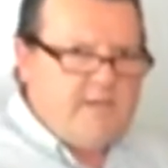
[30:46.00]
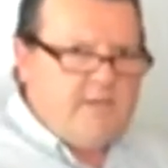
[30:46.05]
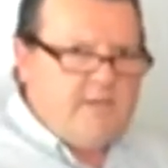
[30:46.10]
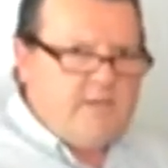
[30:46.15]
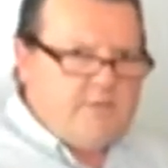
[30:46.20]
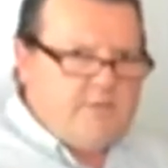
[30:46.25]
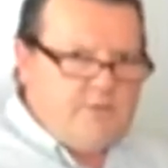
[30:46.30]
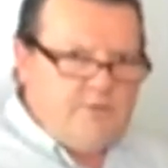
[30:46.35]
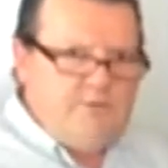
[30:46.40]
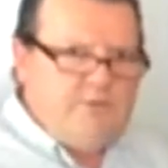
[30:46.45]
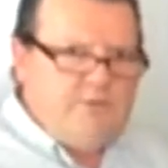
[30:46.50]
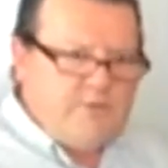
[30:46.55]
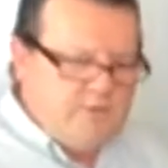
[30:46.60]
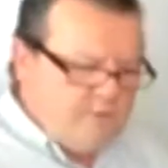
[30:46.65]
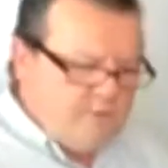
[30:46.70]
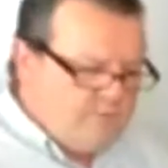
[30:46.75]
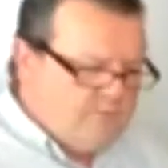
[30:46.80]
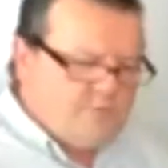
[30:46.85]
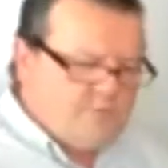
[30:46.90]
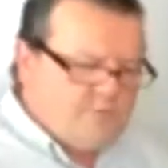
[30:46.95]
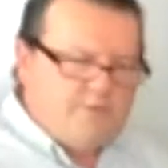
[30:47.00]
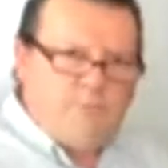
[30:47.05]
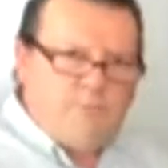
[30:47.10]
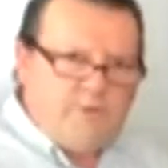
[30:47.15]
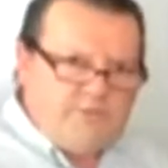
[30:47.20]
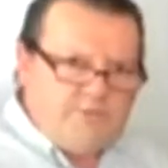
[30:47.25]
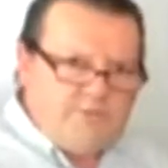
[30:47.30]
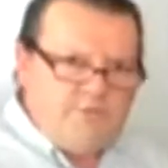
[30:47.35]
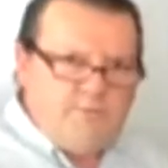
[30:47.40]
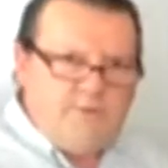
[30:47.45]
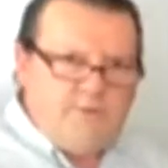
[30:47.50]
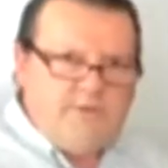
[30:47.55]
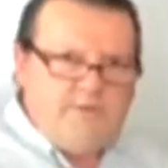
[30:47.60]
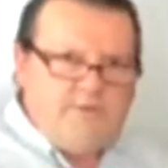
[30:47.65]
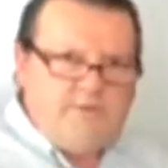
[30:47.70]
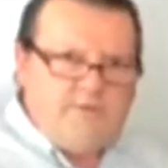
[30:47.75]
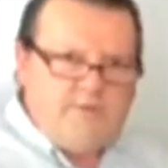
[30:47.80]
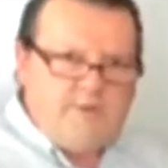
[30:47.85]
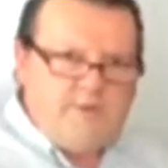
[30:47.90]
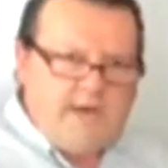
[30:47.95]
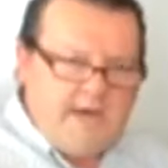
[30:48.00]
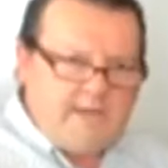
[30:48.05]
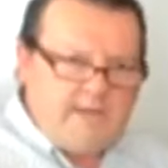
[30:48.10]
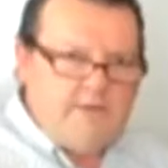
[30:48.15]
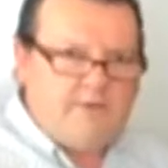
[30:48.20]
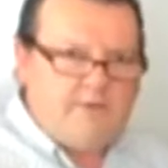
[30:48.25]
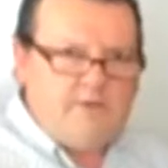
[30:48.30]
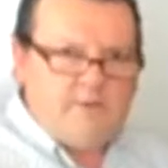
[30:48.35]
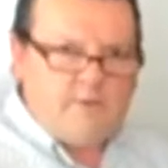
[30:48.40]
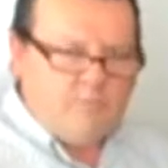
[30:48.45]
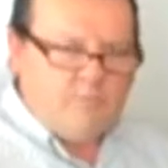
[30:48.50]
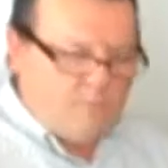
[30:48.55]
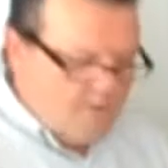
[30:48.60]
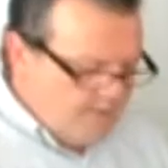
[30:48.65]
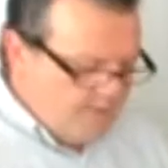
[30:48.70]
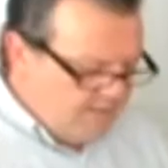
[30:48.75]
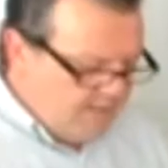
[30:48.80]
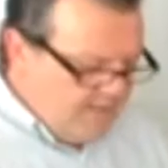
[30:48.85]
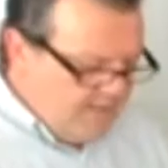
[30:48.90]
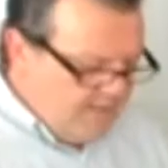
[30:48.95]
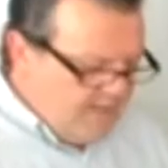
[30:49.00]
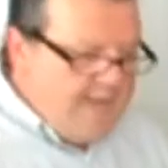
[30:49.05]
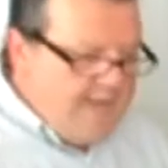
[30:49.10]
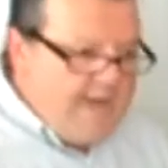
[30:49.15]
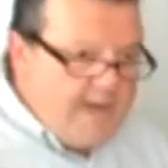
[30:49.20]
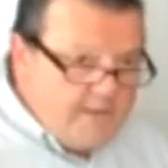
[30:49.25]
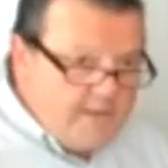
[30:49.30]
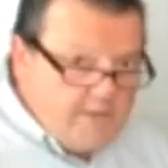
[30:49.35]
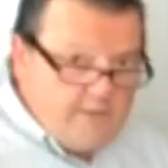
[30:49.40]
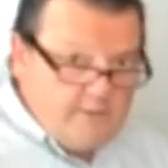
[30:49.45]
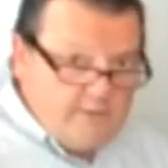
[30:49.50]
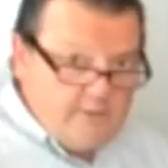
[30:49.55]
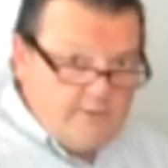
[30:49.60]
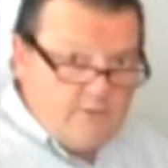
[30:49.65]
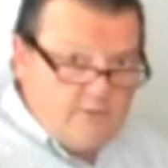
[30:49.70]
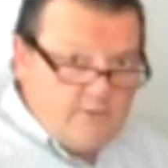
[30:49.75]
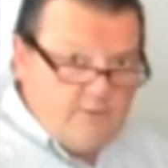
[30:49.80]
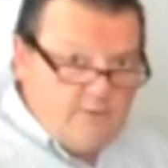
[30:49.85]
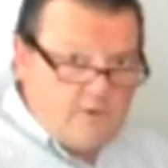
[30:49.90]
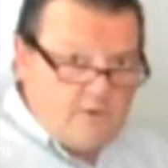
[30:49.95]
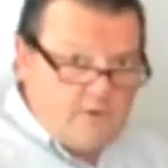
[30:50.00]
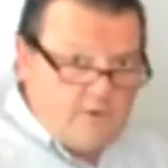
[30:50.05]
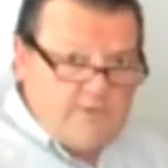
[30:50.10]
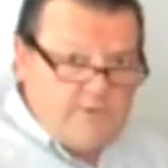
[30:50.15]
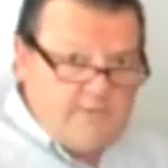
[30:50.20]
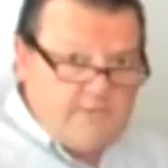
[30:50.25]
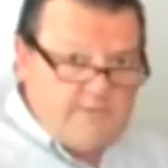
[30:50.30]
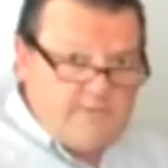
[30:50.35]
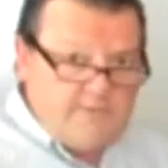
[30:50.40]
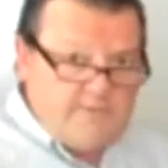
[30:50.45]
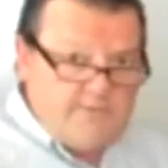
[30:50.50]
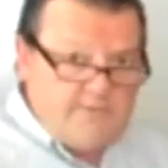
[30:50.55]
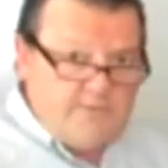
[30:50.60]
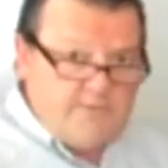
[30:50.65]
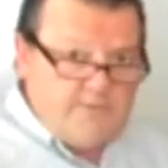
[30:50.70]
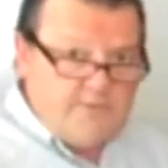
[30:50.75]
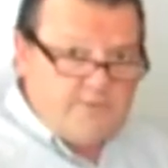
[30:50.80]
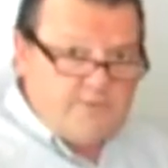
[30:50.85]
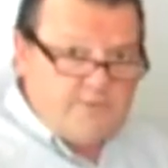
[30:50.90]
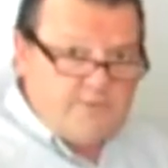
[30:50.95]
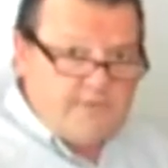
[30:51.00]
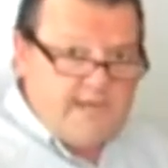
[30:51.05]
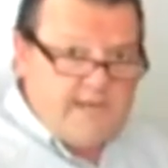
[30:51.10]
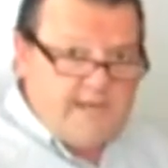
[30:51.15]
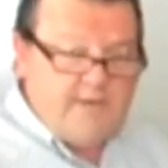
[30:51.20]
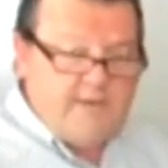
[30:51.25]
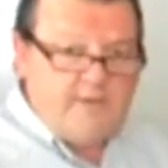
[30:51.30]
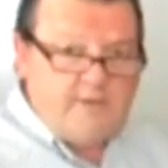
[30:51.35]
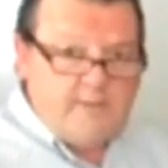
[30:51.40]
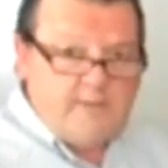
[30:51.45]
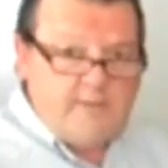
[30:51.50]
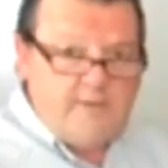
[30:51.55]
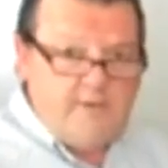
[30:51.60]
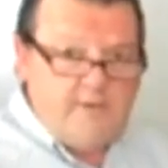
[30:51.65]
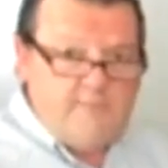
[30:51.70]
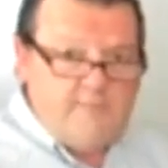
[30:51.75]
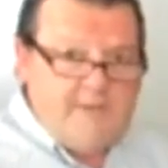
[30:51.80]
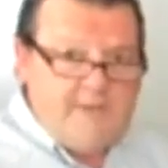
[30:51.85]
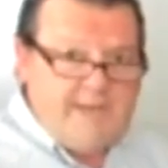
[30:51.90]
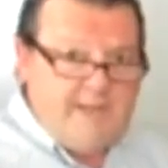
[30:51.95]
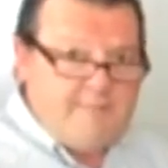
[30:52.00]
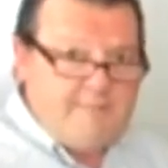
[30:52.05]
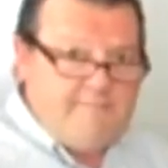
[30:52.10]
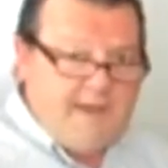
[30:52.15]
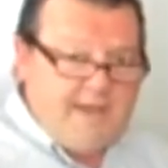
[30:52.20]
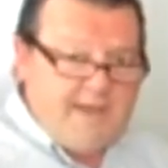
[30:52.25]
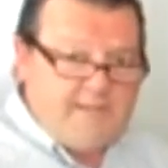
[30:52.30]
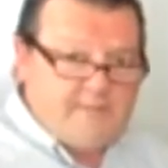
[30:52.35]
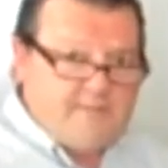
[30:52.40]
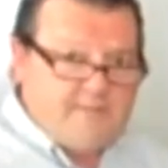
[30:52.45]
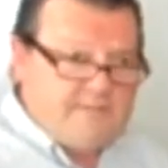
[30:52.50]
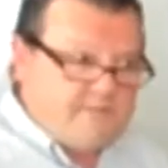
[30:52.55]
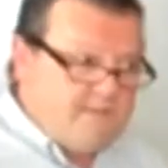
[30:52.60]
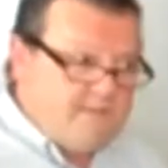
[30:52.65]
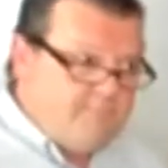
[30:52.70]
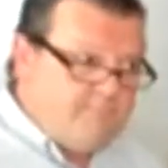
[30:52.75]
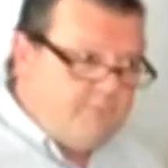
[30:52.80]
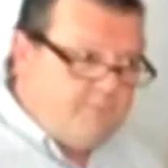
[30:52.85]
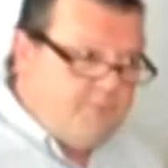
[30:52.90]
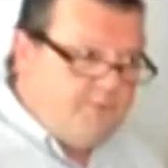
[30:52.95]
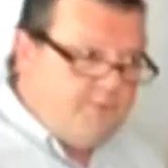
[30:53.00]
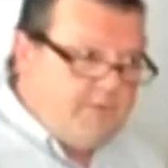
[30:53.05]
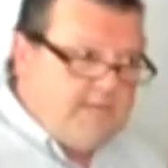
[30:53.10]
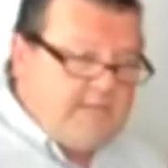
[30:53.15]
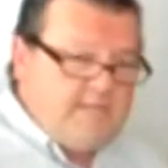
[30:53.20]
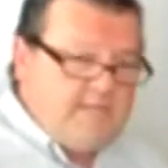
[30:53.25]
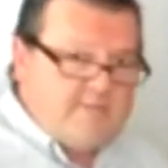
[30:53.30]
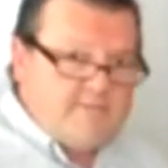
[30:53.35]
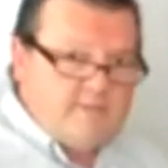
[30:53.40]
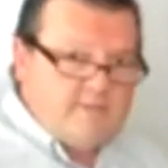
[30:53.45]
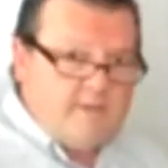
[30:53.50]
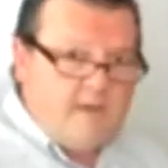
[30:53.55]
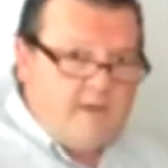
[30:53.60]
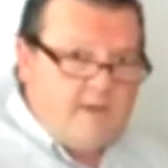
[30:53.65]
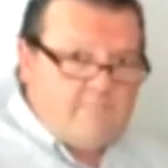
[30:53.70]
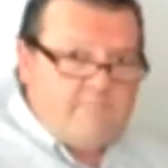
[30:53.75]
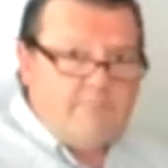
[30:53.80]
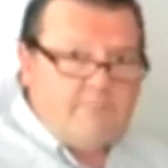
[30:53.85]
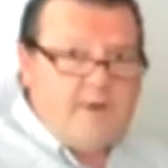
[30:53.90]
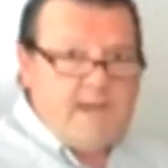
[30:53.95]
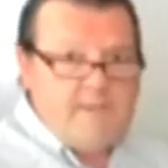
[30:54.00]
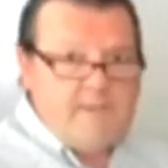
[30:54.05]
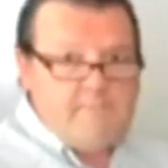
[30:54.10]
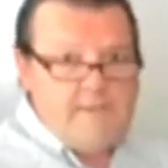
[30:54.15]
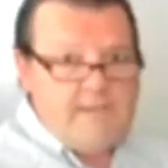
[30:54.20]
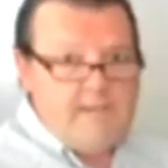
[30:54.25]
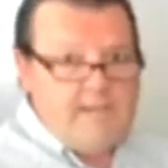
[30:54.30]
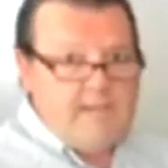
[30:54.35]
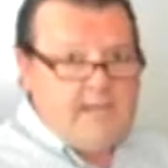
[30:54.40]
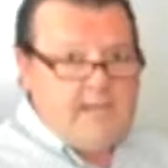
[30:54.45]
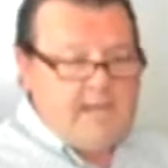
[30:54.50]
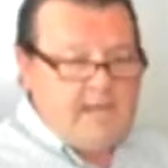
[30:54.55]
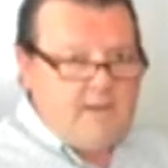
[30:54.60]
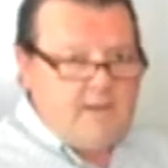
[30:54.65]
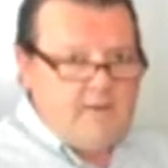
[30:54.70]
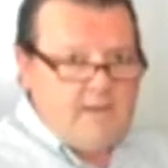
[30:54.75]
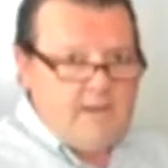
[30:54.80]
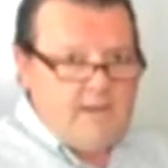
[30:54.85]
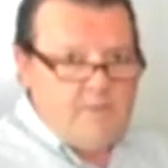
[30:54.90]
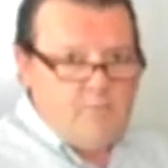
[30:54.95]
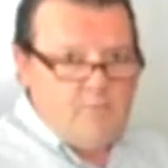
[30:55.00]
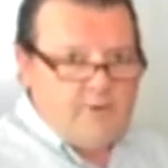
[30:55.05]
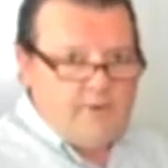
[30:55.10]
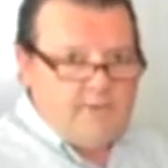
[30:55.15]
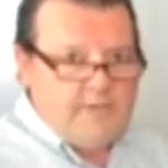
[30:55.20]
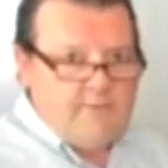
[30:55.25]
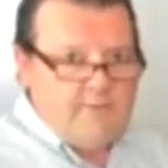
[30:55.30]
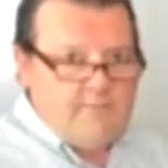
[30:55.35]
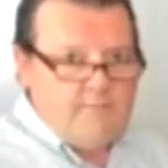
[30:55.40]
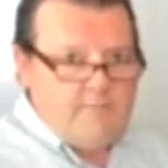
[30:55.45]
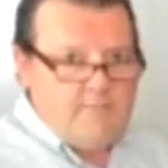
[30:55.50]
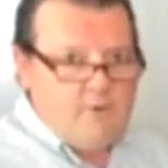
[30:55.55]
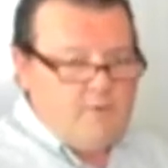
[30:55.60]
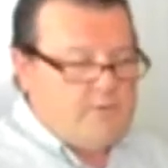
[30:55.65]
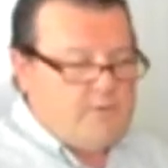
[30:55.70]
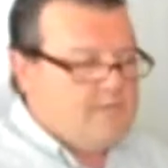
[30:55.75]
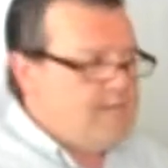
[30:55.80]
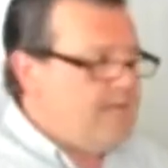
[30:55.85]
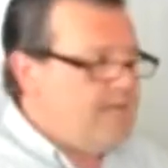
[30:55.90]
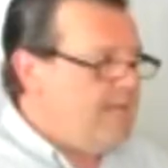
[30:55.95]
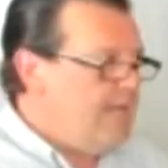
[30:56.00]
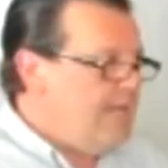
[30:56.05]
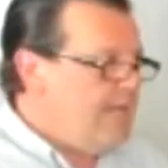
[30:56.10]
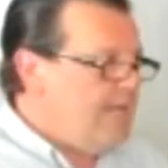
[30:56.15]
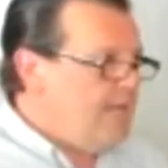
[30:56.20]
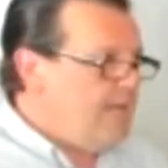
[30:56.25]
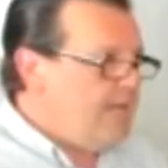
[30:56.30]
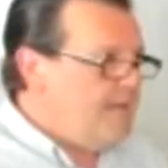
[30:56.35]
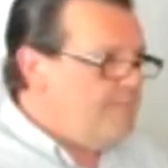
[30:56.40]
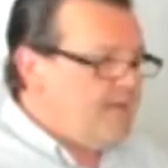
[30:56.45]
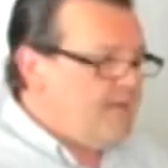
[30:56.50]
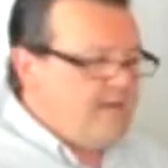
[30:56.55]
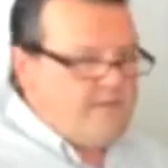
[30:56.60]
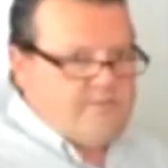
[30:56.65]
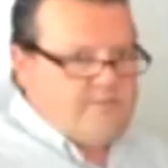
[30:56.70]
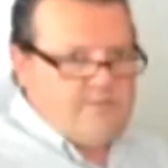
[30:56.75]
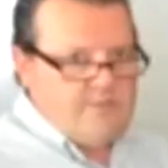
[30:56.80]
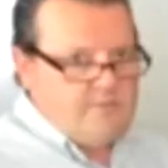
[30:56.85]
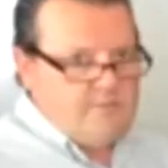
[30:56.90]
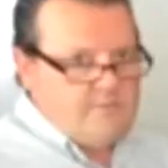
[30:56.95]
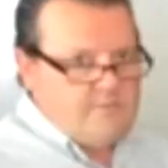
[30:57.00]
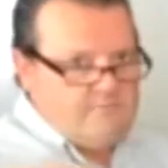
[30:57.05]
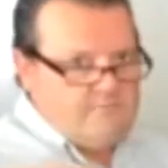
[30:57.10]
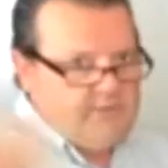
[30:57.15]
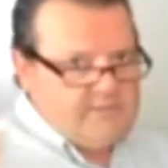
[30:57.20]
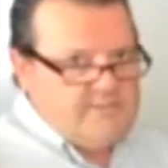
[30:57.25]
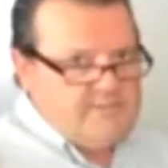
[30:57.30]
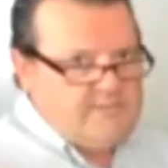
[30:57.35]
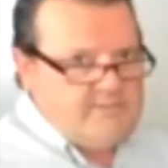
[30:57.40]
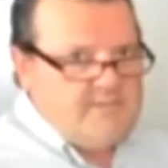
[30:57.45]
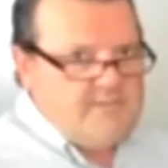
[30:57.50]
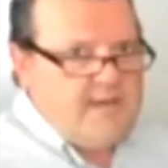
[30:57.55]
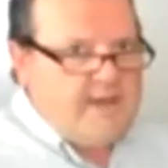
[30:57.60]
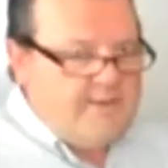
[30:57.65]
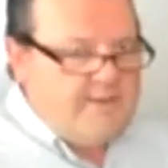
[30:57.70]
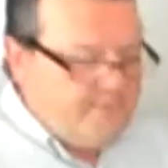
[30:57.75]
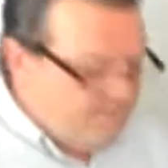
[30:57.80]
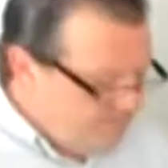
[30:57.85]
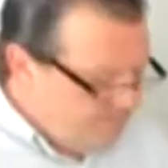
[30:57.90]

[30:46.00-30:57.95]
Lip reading: you, the user, what you want to do, how you're going to work, how you're going to grow into the future, and how you're going to load balance employees on-prem and working remotely. That also brings us to other,